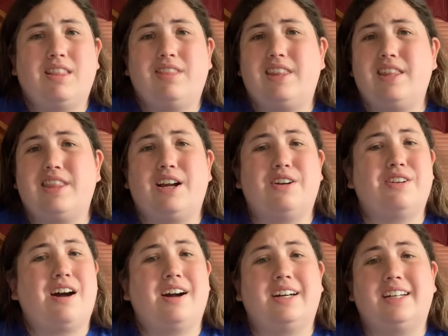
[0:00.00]
then they're
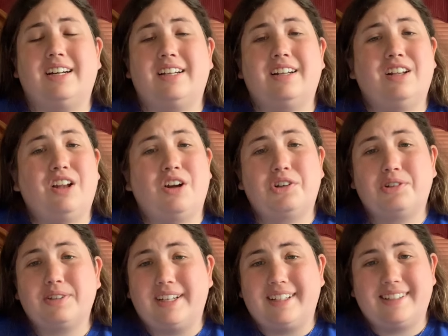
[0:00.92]
not gonna
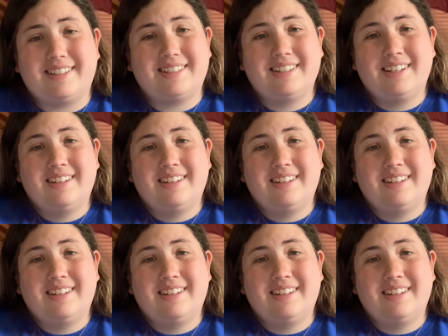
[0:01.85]
learn it.